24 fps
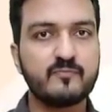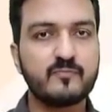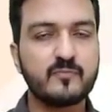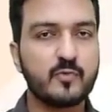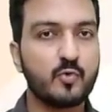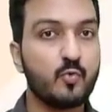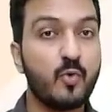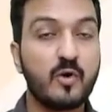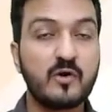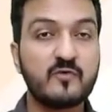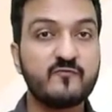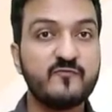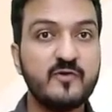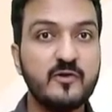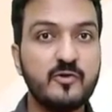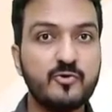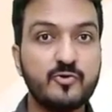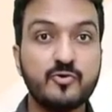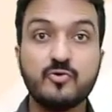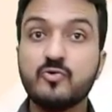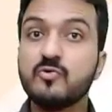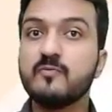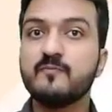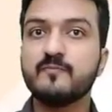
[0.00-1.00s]
What will you
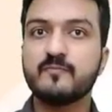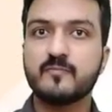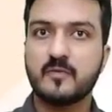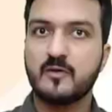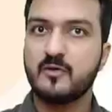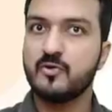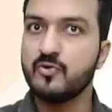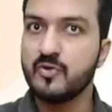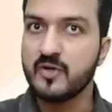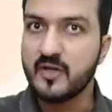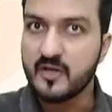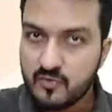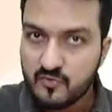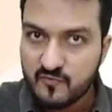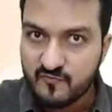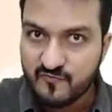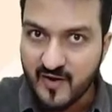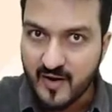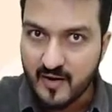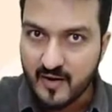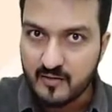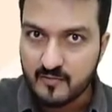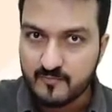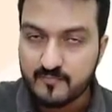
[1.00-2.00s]
do? You need to
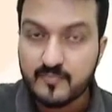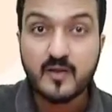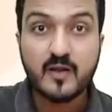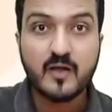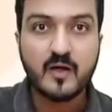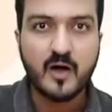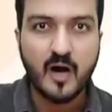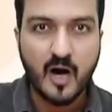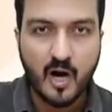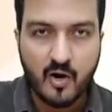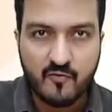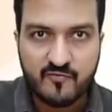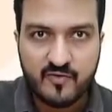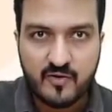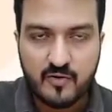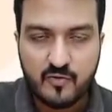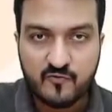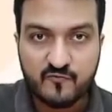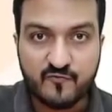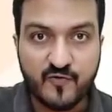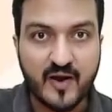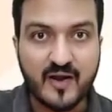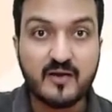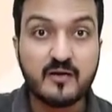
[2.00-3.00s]
find. How will you
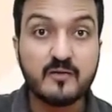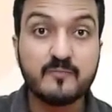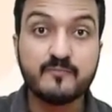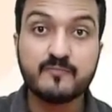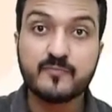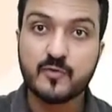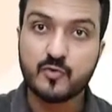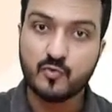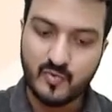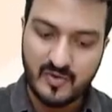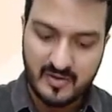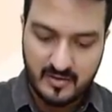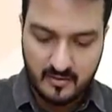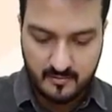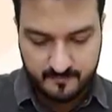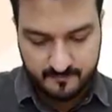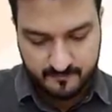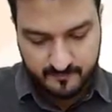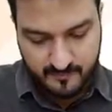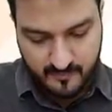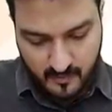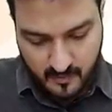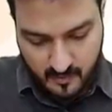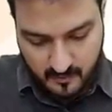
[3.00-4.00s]
find? Well,
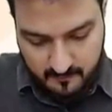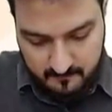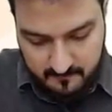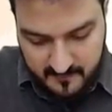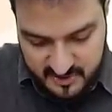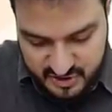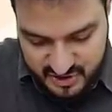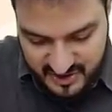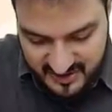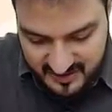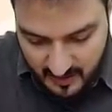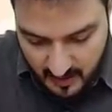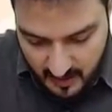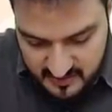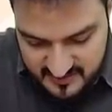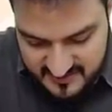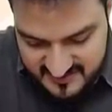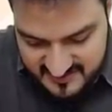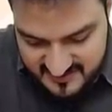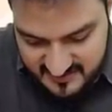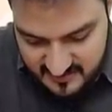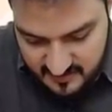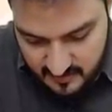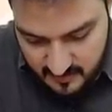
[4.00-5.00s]
machine
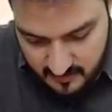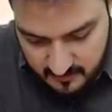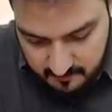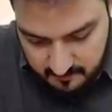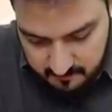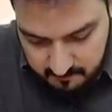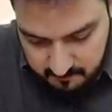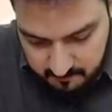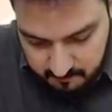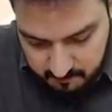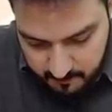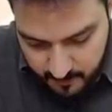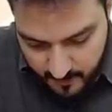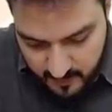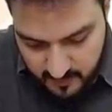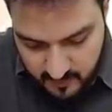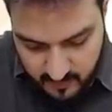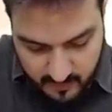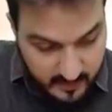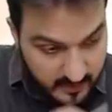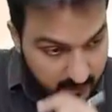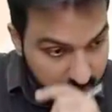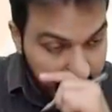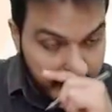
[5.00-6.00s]
hours per
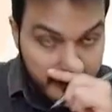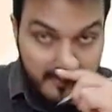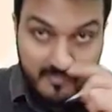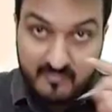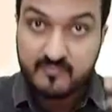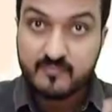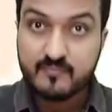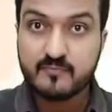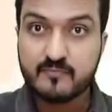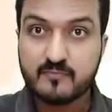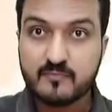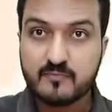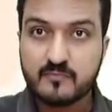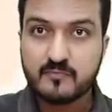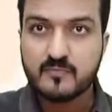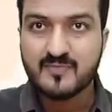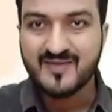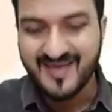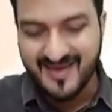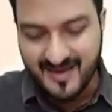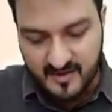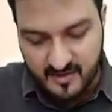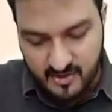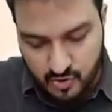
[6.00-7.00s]
unit
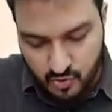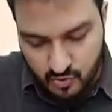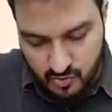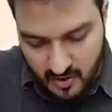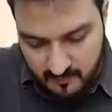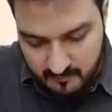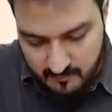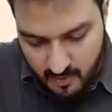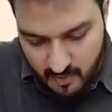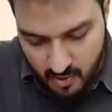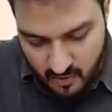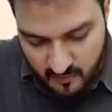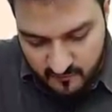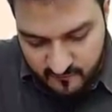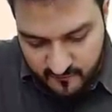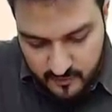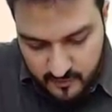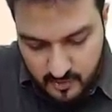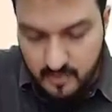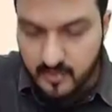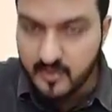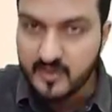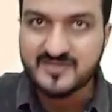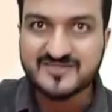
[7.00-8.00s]
into number of
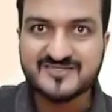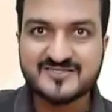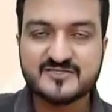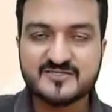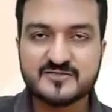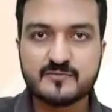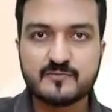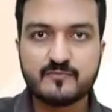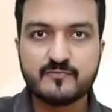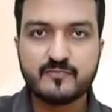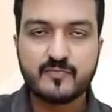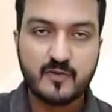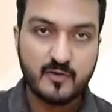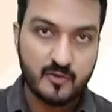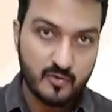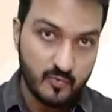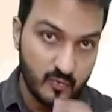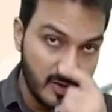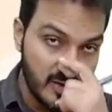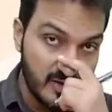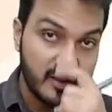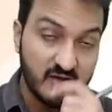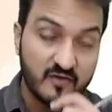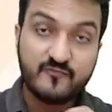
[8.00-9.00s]
units
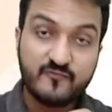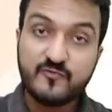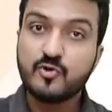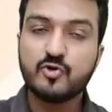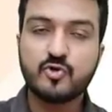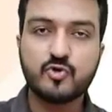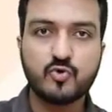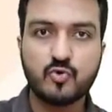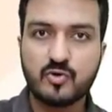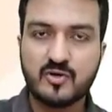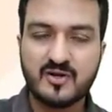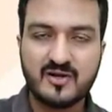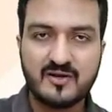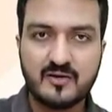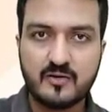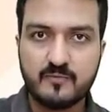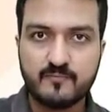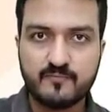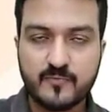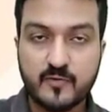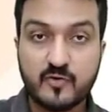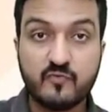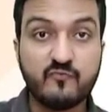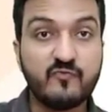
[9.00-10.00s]
will give
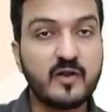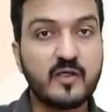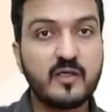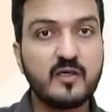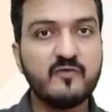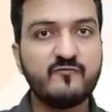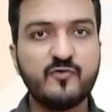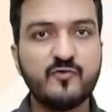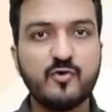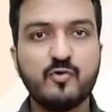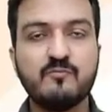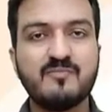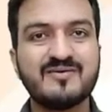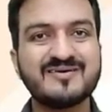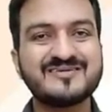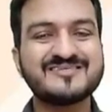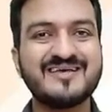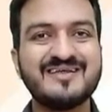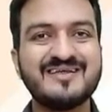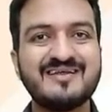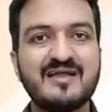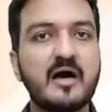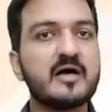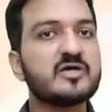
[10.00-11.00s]
you
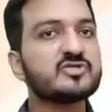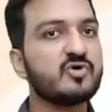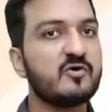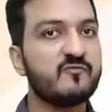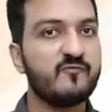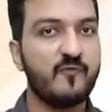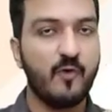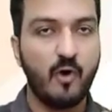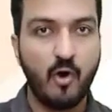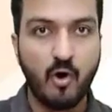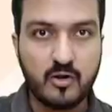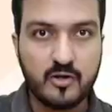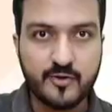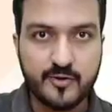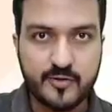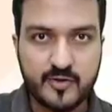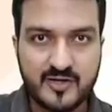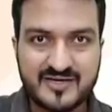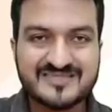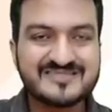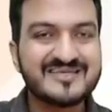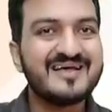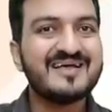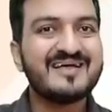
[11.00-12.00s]
machine hours of all
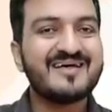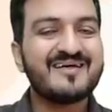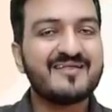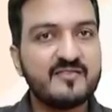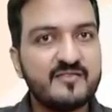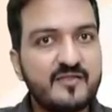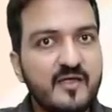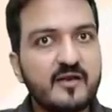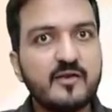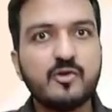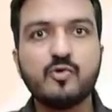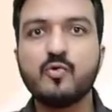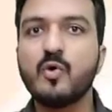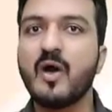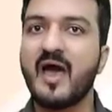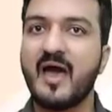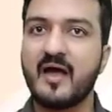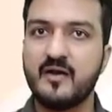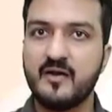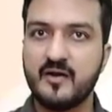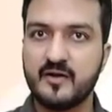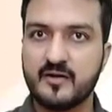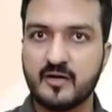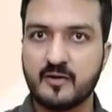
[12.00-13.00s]
units, then you add
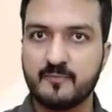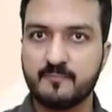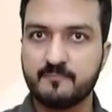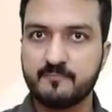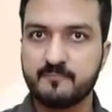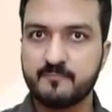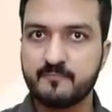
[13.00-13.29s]
it up.